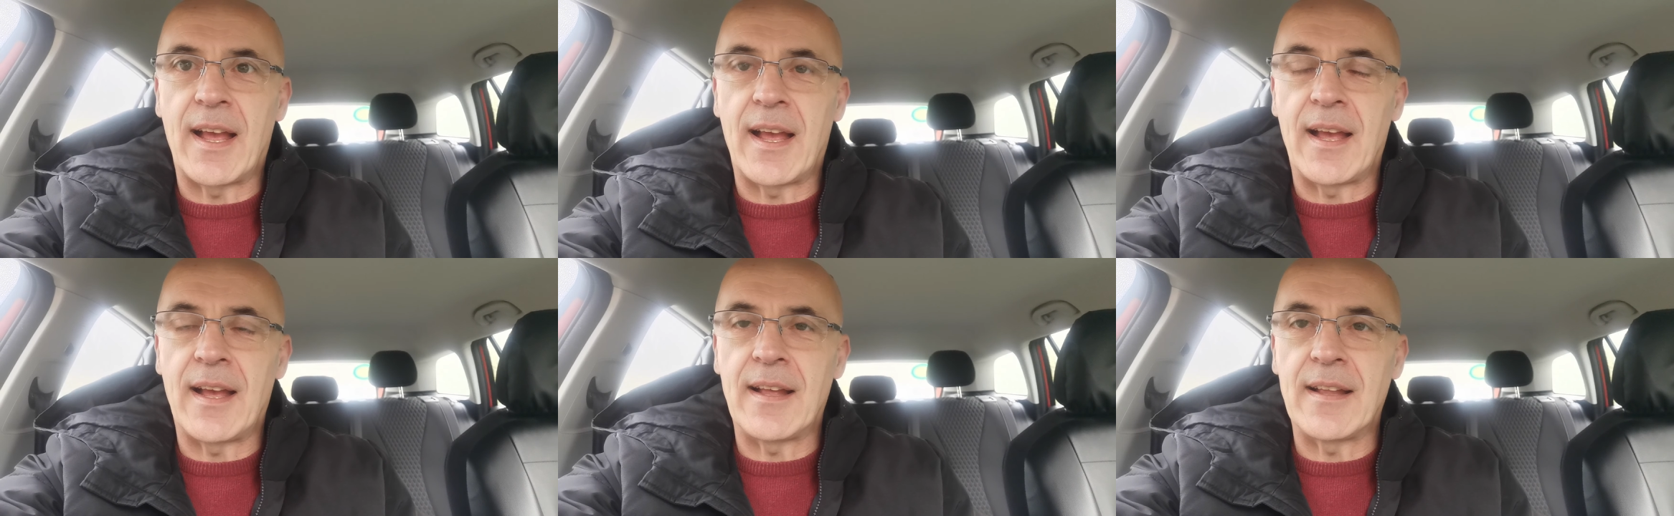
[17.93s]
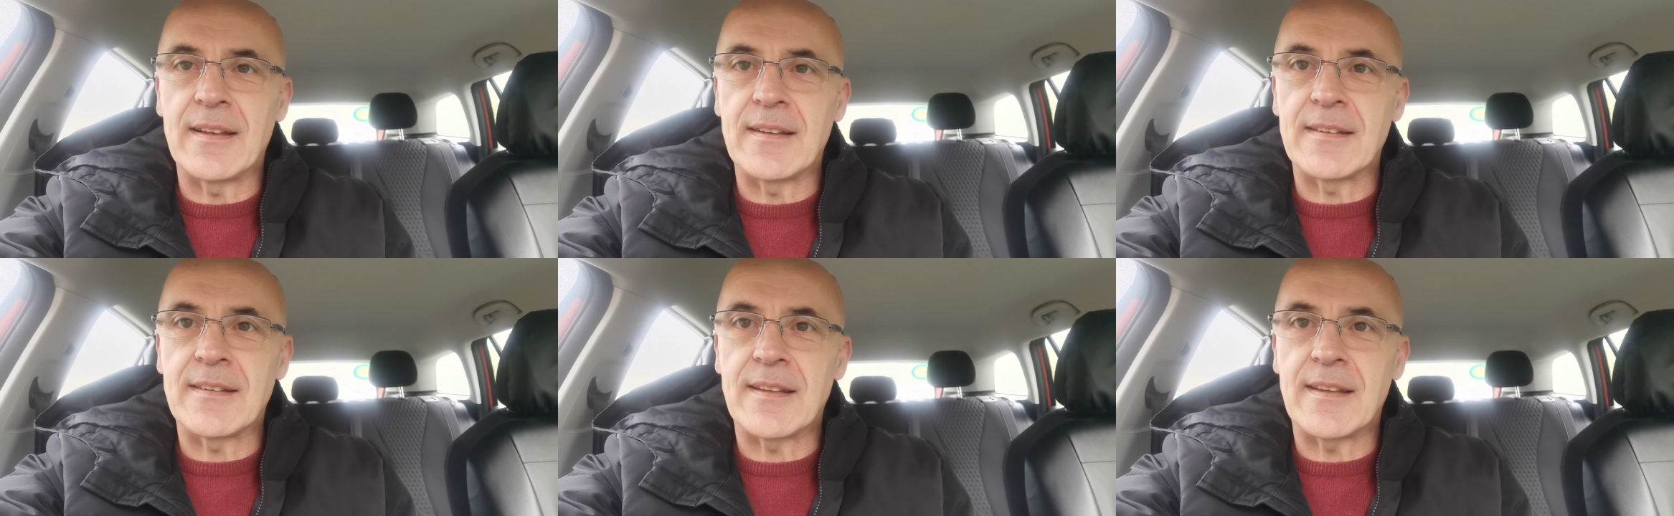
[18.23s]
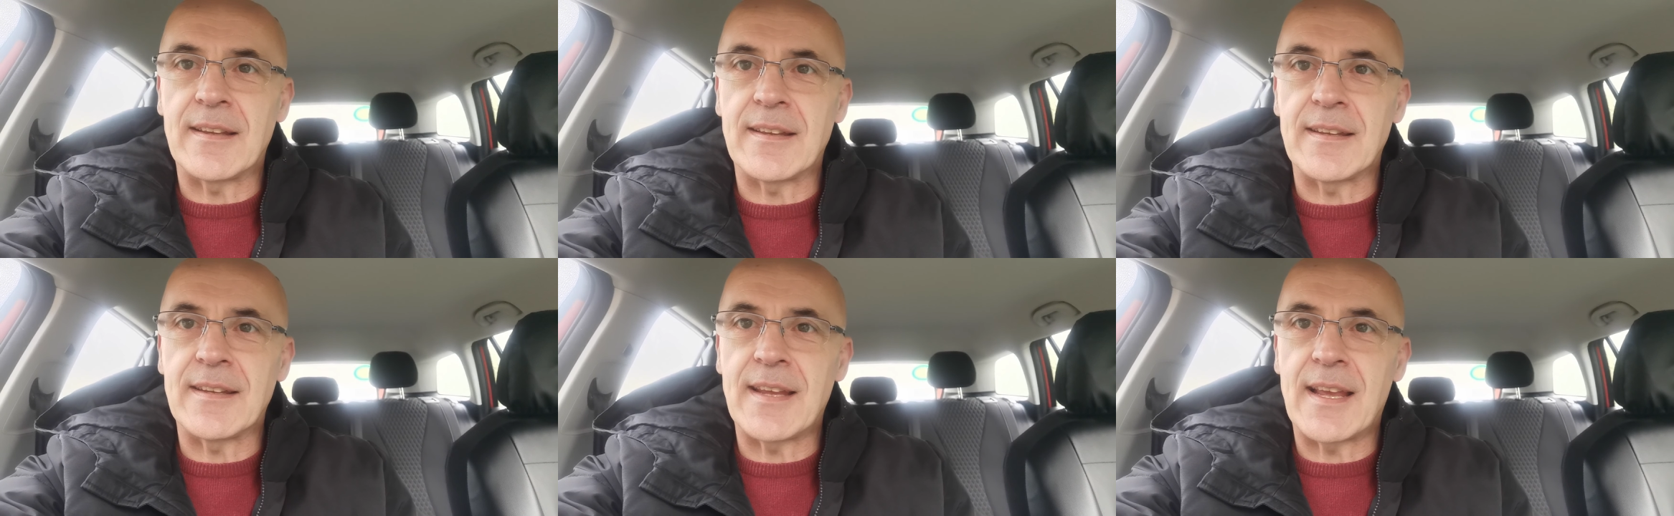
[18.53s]
and
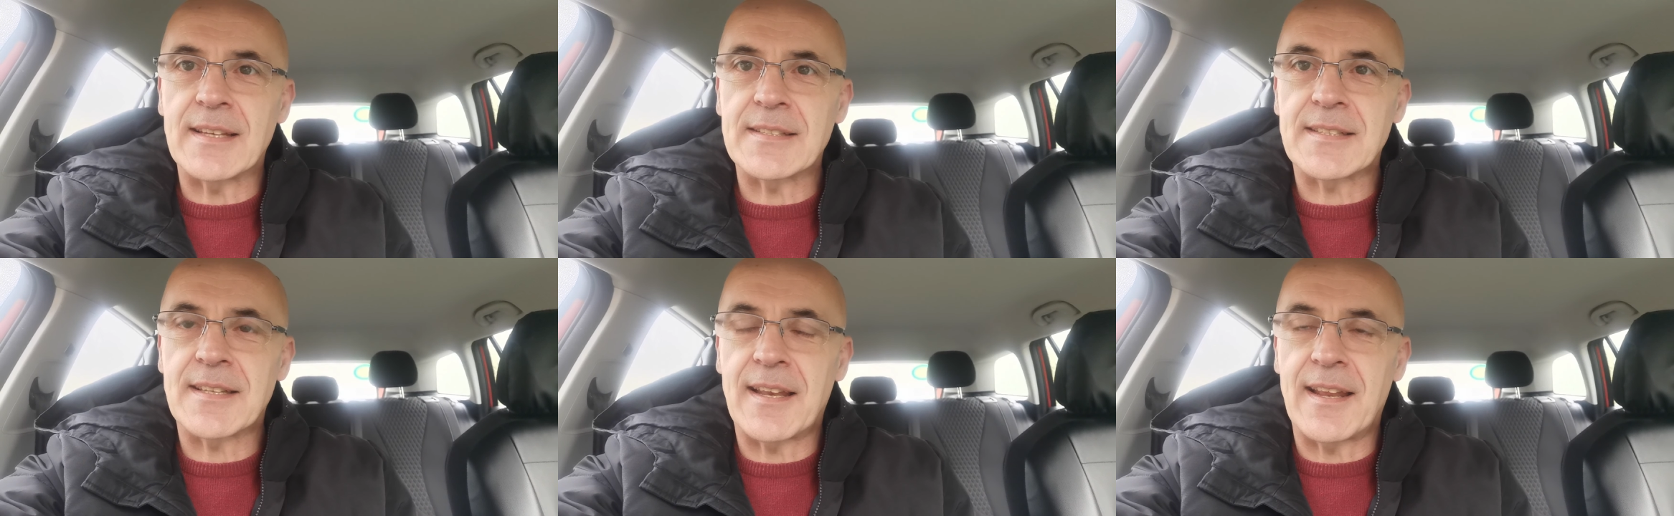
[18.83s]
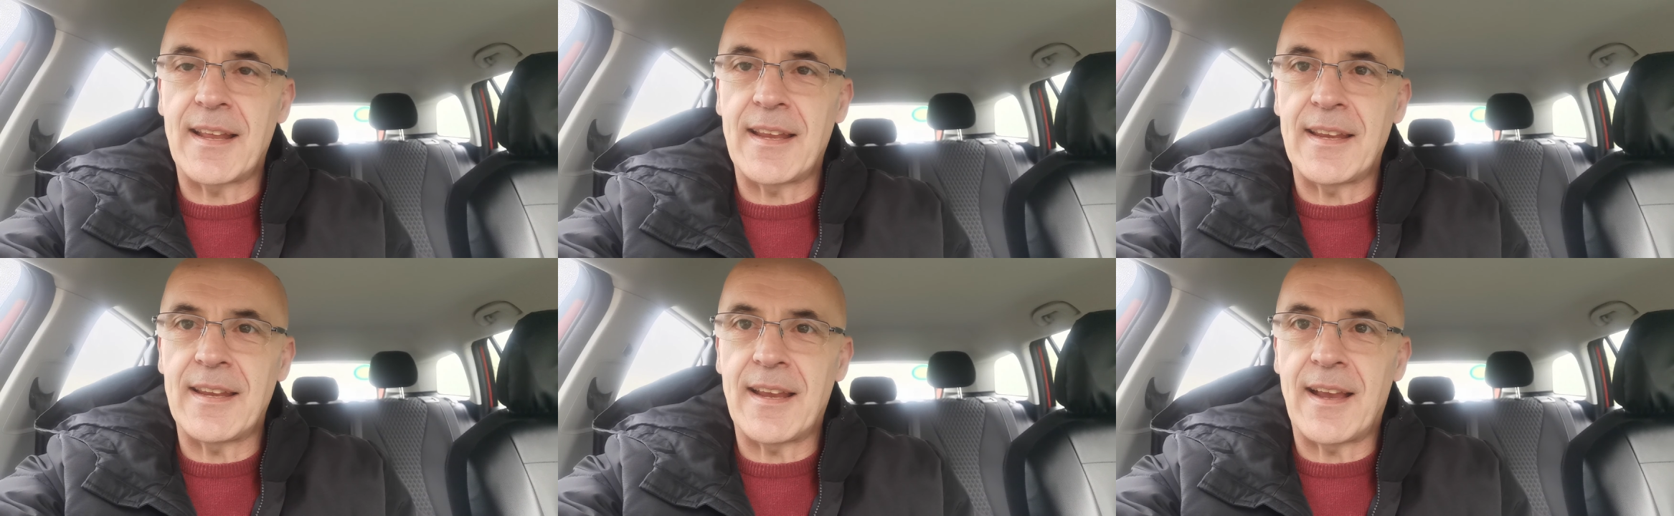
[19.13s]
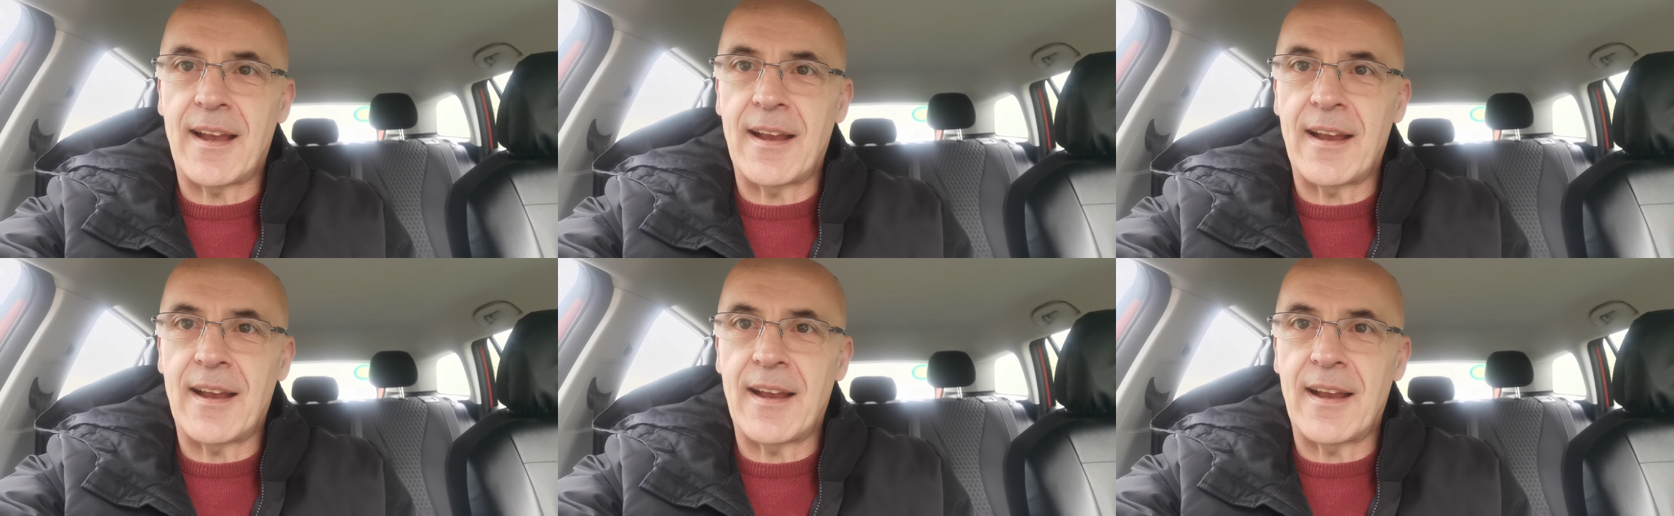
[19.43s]
yesterday